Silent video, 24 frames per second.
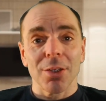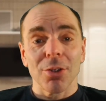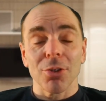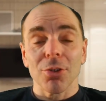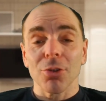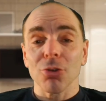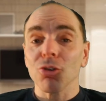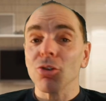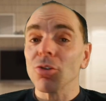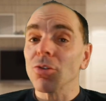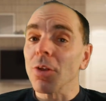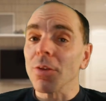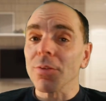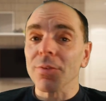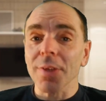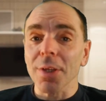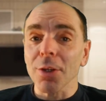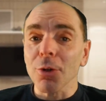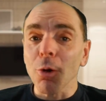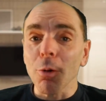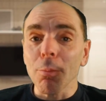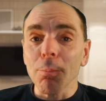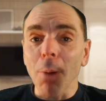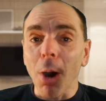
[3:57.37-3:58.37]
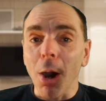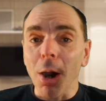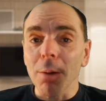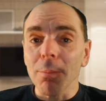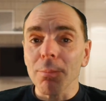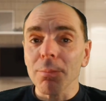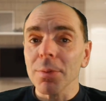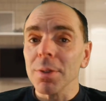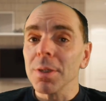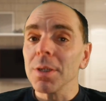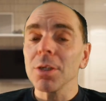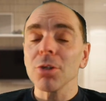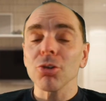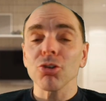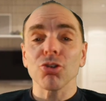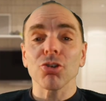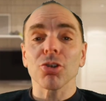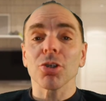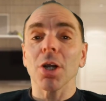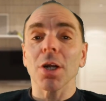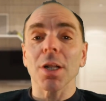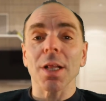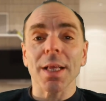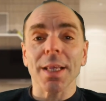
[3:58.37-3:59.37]
she's a single mom. She
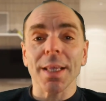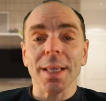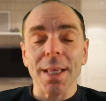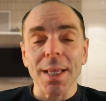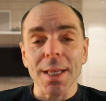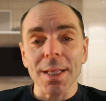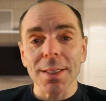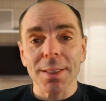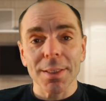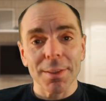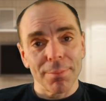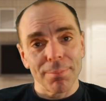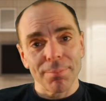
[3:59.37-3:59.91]
got a kid.